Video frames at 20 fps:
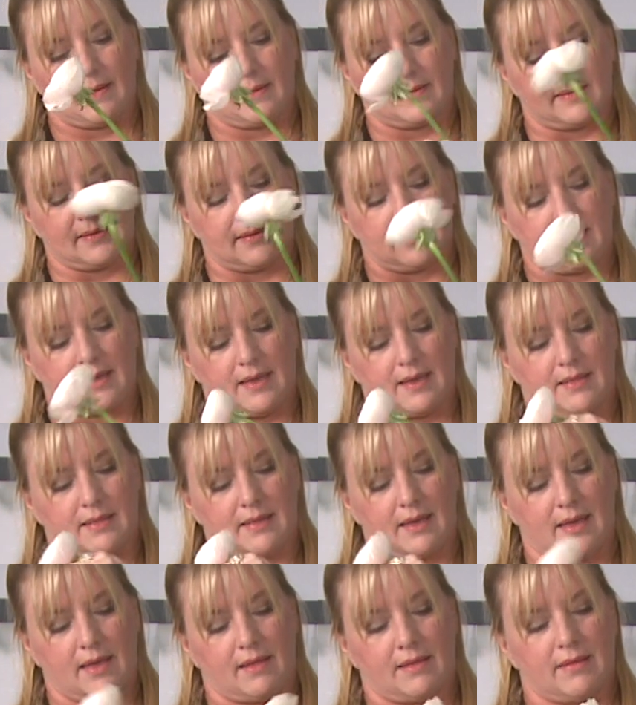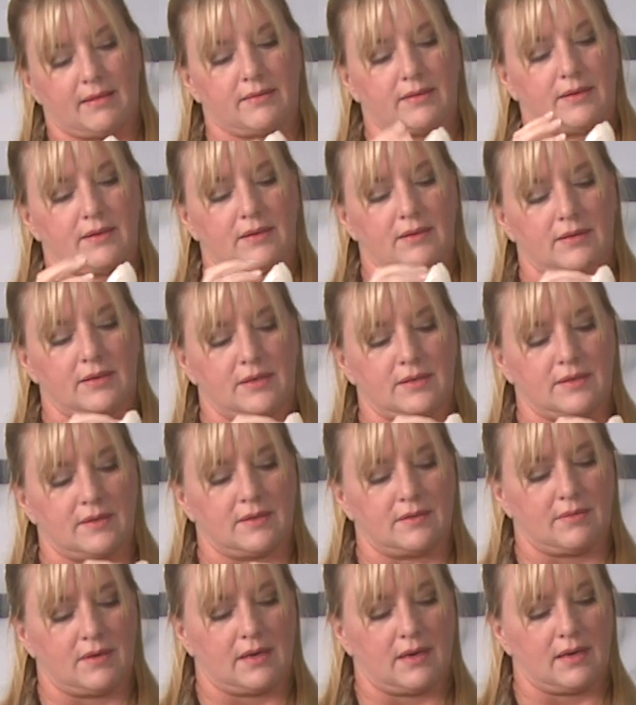Let's get that through, and you
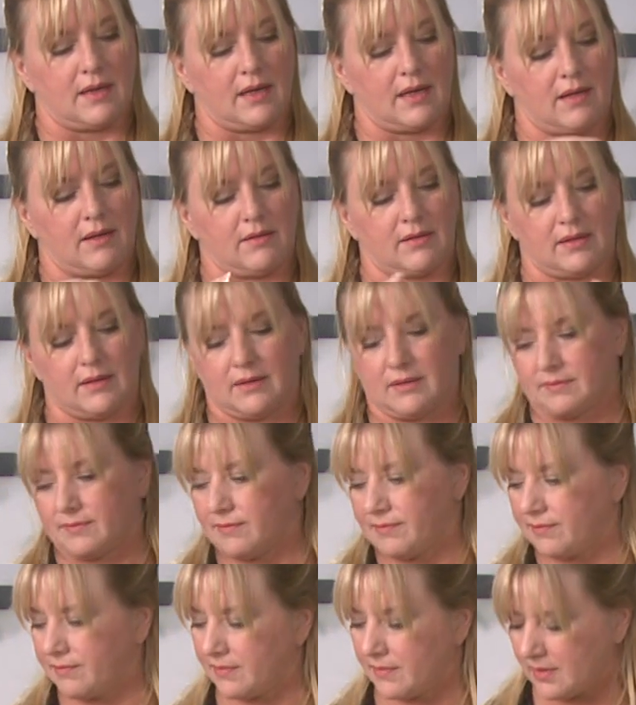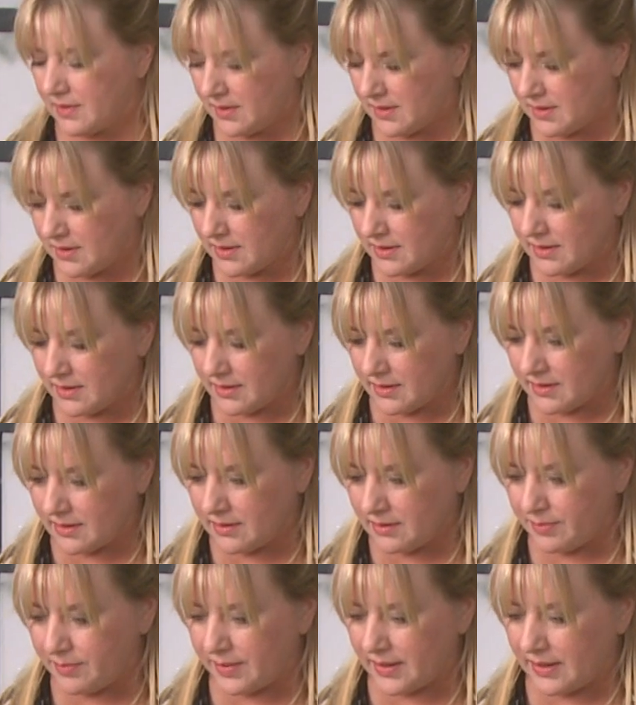just want to go a
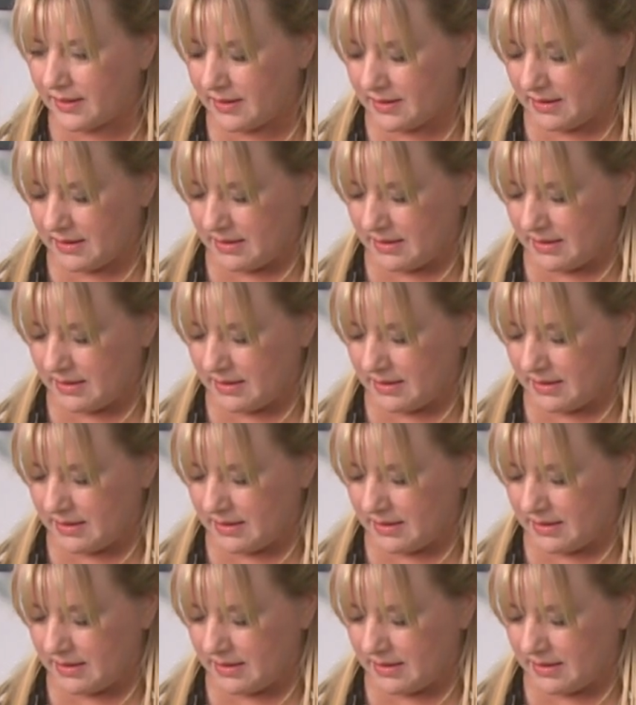little bit